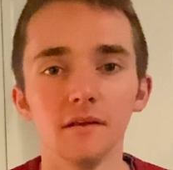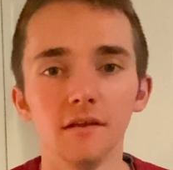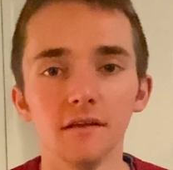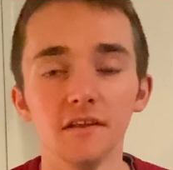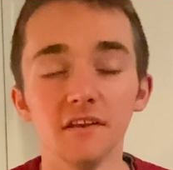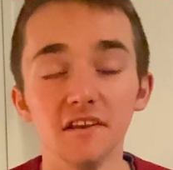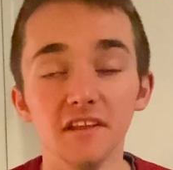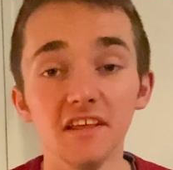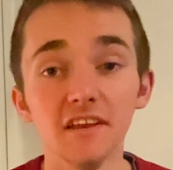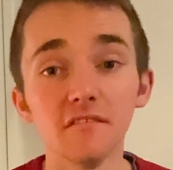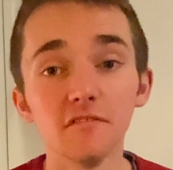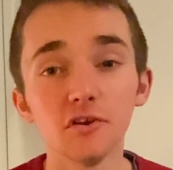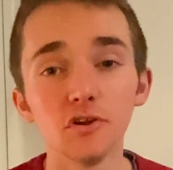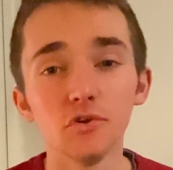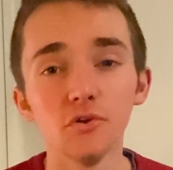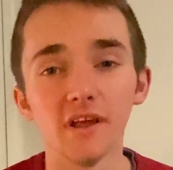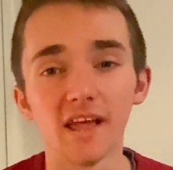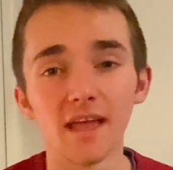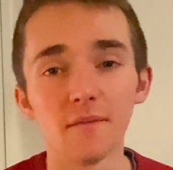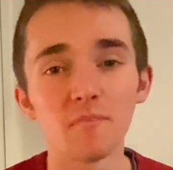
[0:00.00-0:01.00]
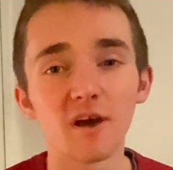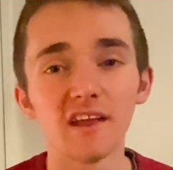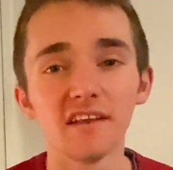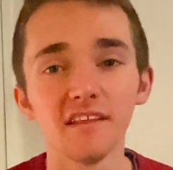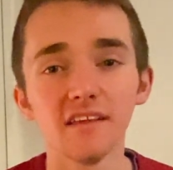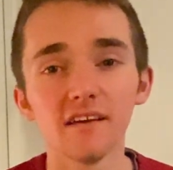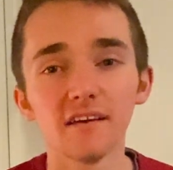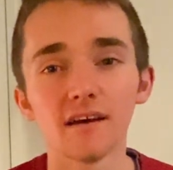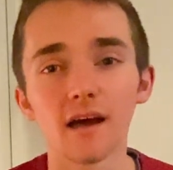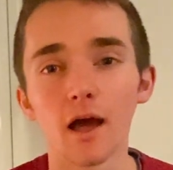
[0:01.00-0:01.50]
In need of a new game
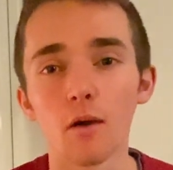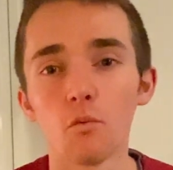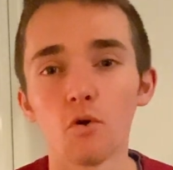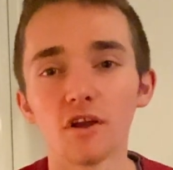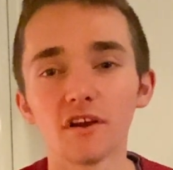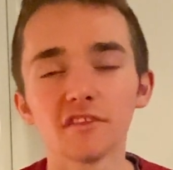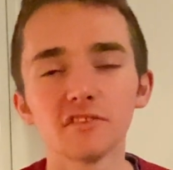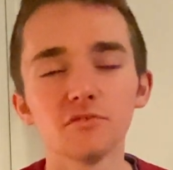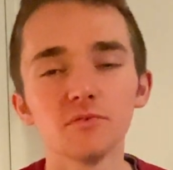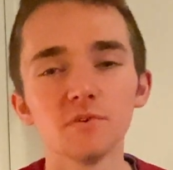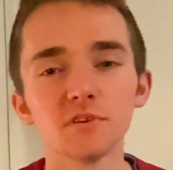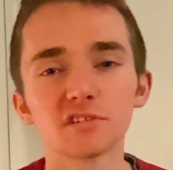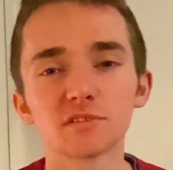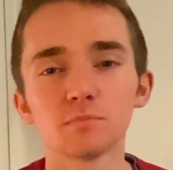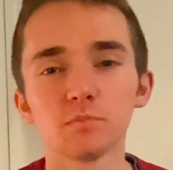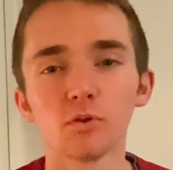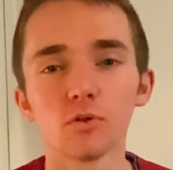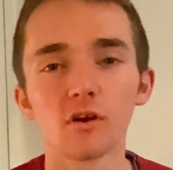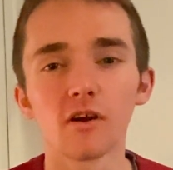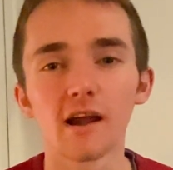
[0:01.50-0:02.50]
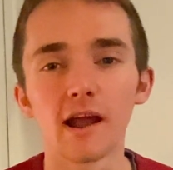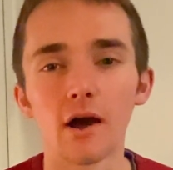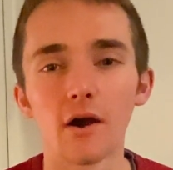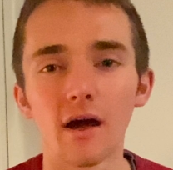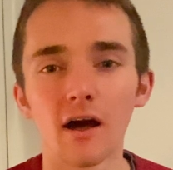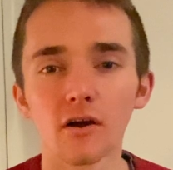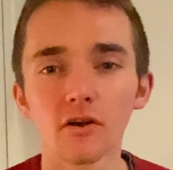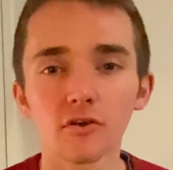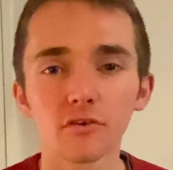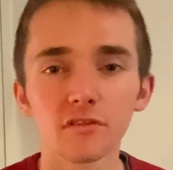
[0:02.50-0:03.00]
idea, I wanted to explore how
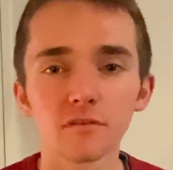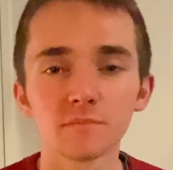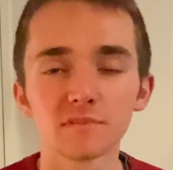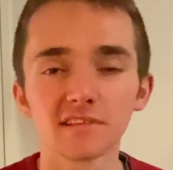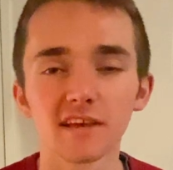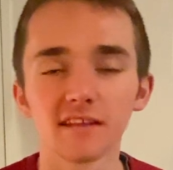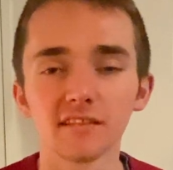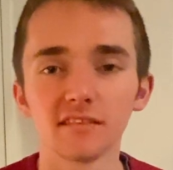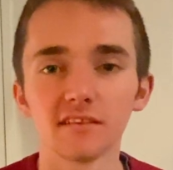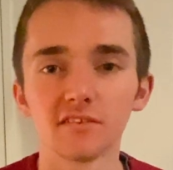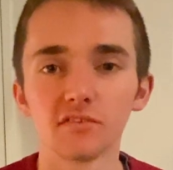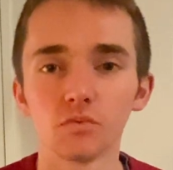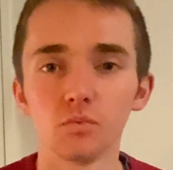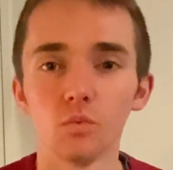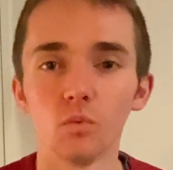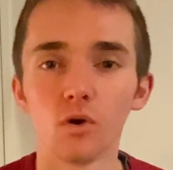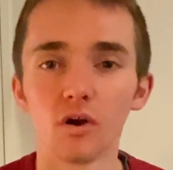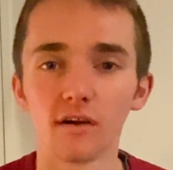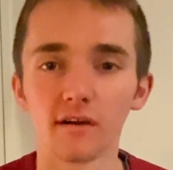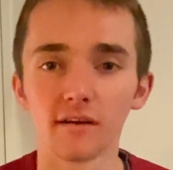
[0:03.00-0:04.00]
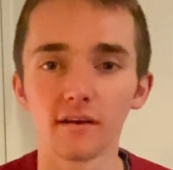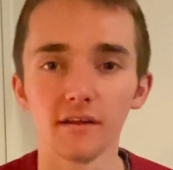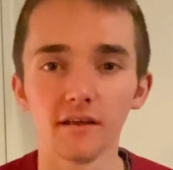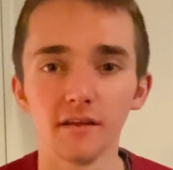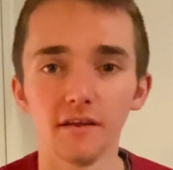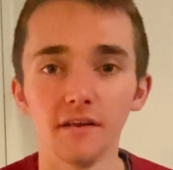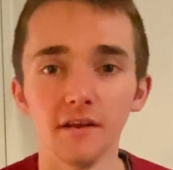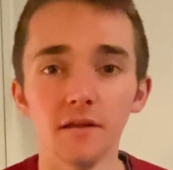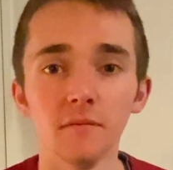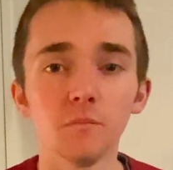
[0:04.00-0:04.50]
algorithms like this work
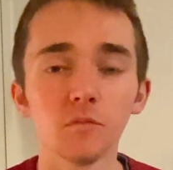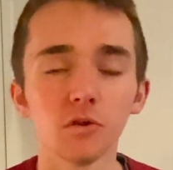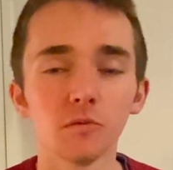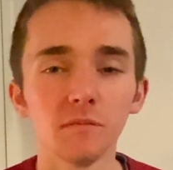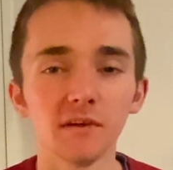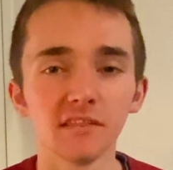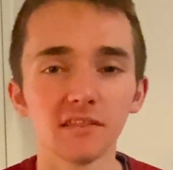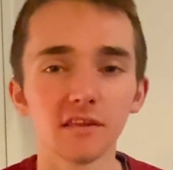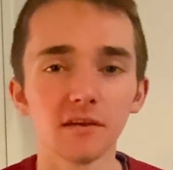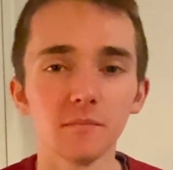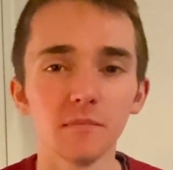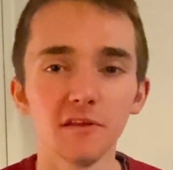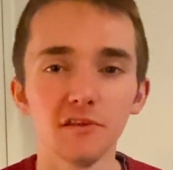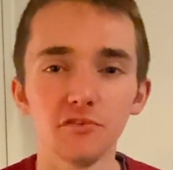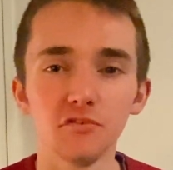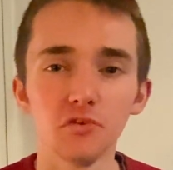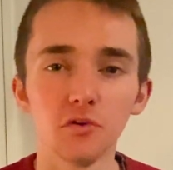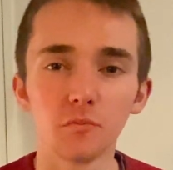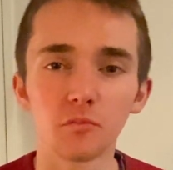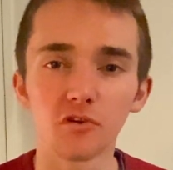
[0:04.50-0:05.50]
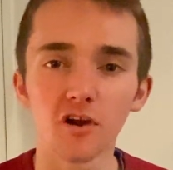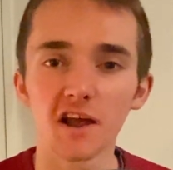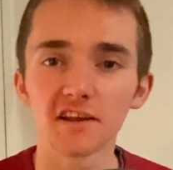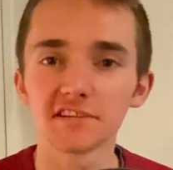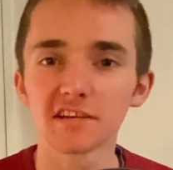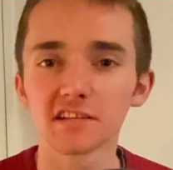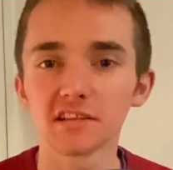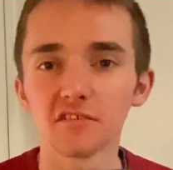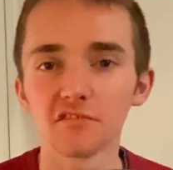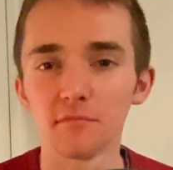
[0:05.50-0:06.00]
and implement them into a
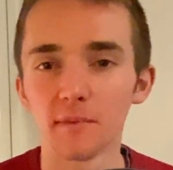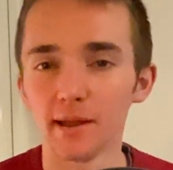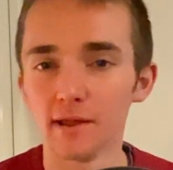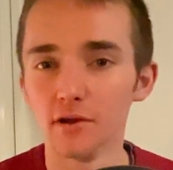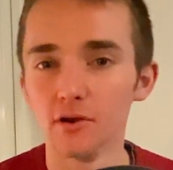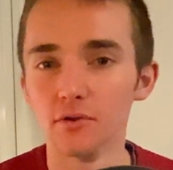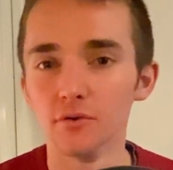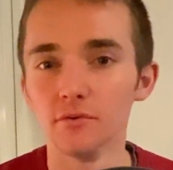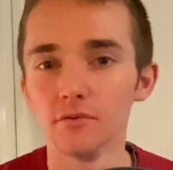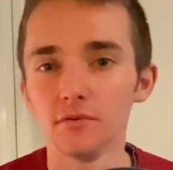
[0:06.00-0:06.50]
project of my own.